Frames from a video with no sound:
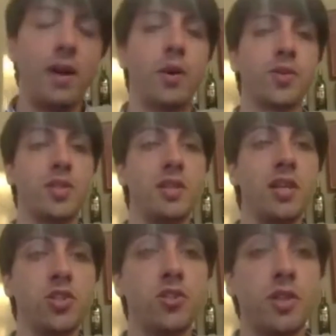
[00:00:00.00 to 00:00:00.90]

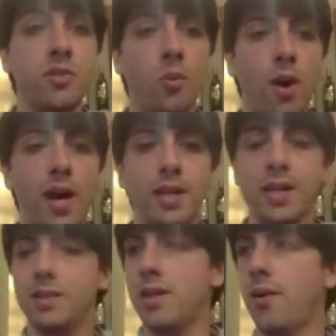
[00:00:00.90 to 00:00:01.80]
oxidation in the wine. It
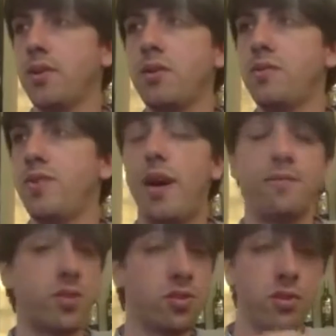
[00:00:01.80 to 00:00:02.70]
can tell you if you have
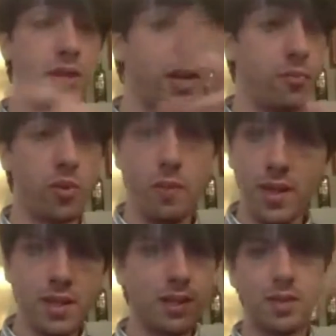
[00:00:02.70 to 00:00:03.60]
a certain kind of
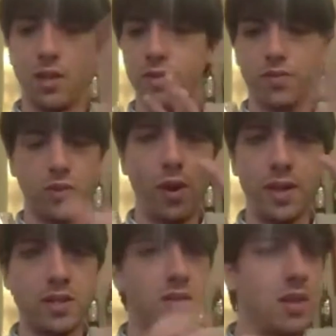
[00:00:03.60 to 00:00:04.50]
problematic. It can tell you if the
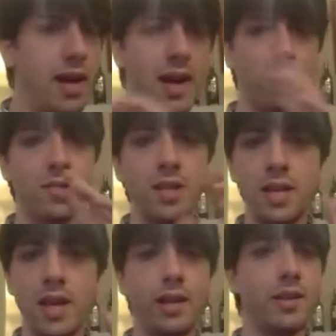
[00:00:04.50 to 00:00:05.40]
wine is
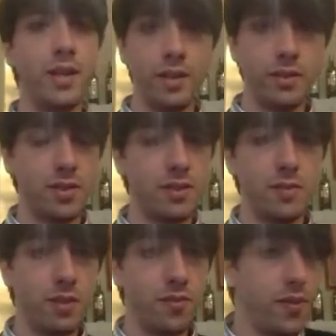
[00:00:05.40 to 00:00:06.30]
healthy, uh, is,
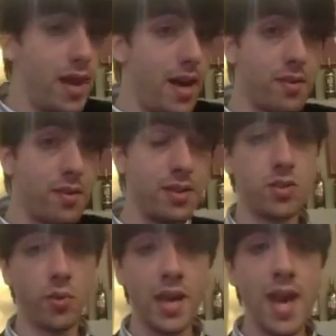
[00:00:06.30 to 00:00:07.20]
if everything
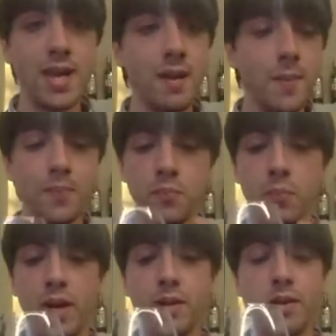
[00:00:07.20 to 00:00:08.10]
is okay.
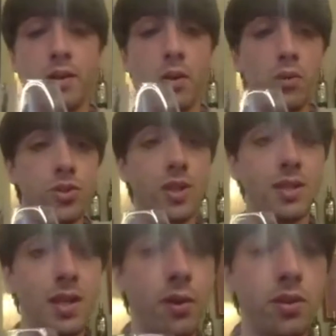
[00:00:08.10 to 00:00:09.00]
But uh, also
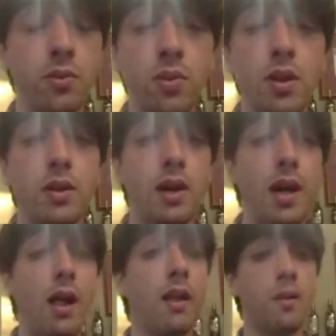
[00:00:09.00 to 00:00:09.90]
can tell you
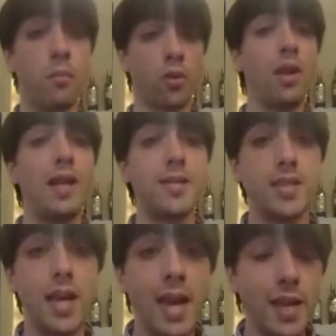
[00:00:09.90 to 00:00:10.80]
uh, more or less
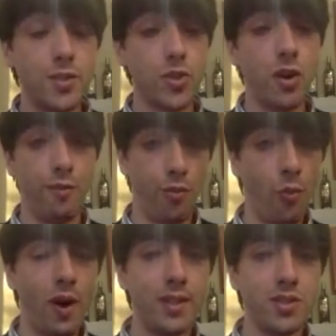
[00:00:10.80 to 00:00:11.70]
the age of a
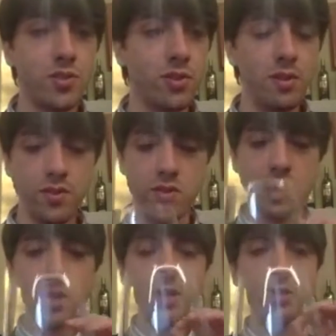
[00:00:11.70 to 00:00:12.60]
wine. So if you
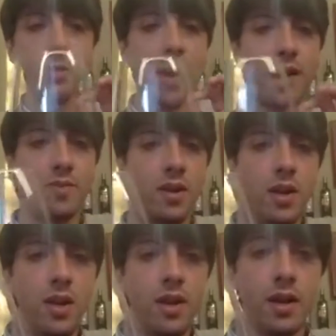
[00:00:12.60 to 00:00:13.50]
see that you have
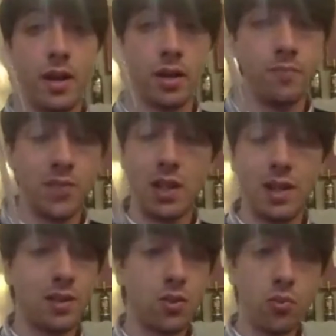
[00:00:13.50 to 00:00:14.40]
um, like
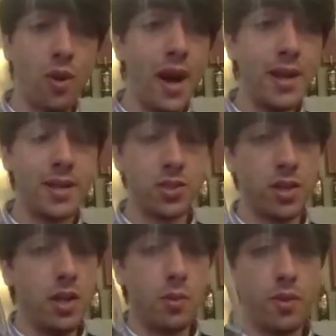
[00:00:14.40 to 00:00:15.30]
granite
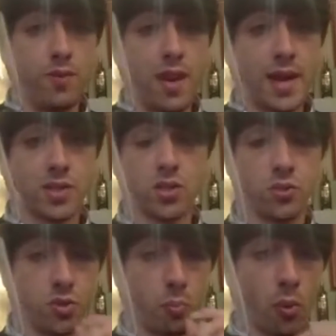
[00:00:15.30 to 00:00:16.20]
reflects
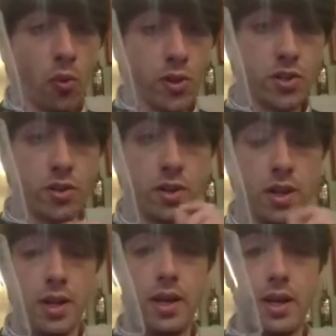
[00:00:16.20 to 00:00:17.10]
on the border
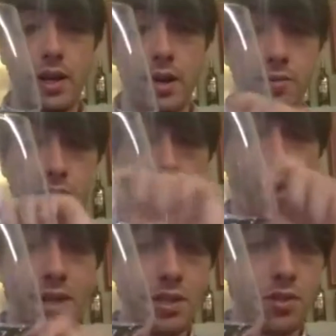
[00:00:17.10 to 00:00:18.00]
uh, of the
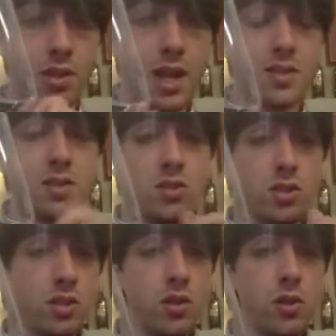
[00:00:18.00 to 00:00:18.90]
wine in your glass,
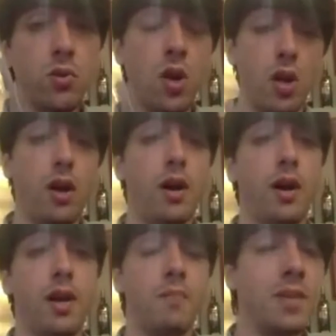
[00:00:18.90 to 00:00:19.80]
you
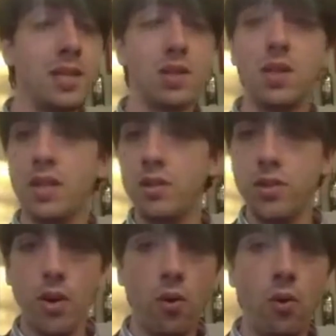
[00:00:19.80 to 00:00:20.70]
uh, immediately
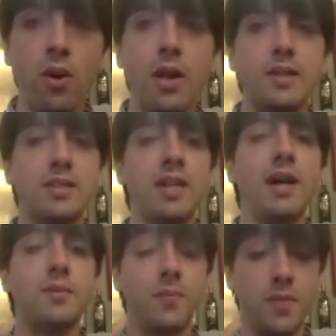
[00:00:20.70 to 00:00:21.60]
know
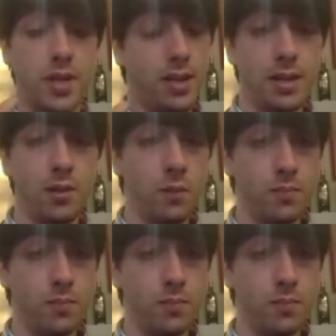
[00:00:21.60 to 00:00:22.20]
that Uh,